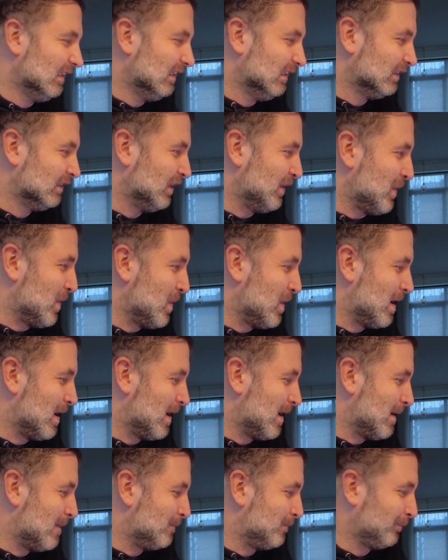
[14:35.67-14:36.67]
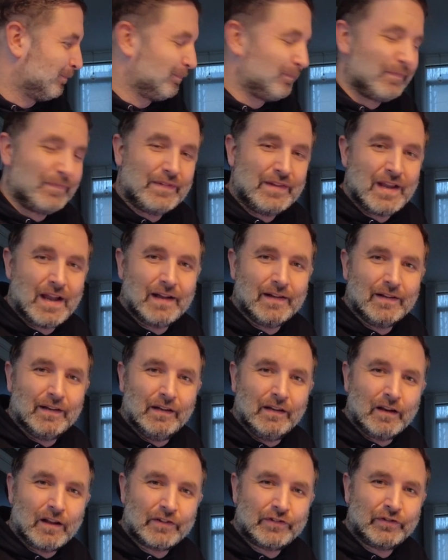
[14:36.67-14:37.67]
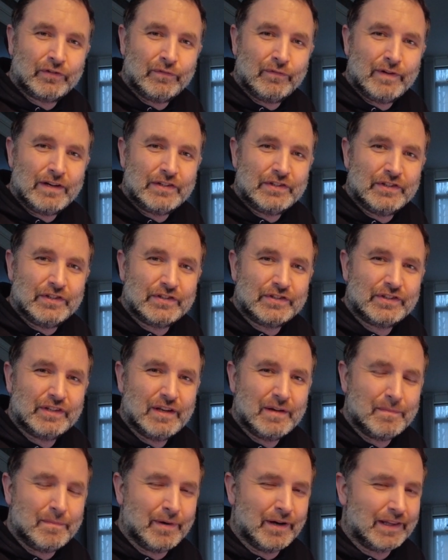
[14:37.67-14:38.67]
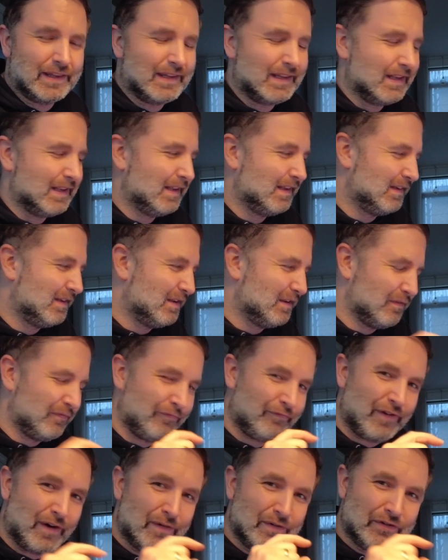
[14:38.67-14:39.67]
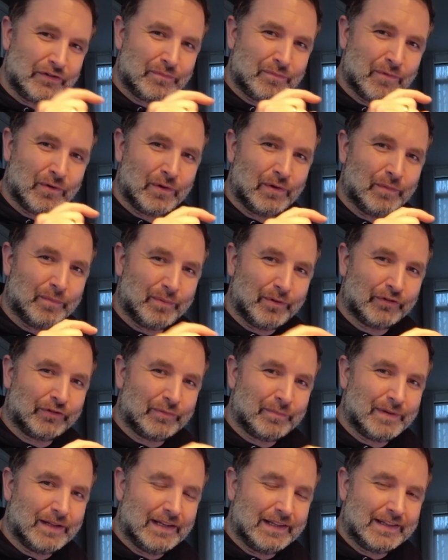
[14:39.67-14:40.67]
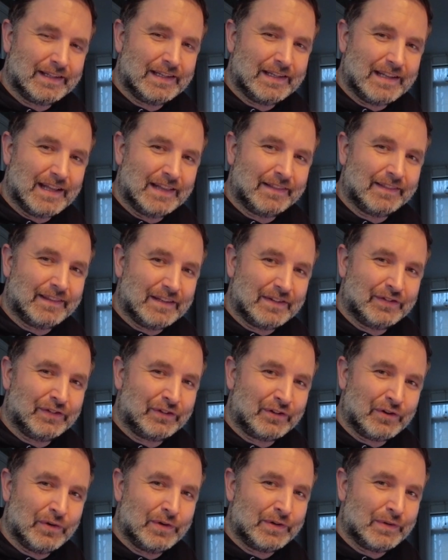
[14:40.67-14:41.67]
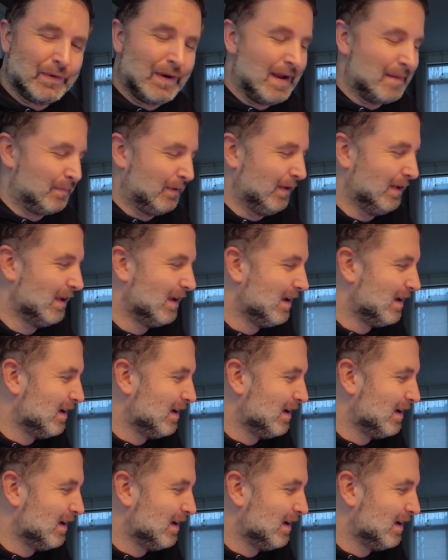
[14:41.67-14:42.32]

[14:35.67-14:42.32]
So yeah, lots of wishes, but very small possibility that this is going to happen.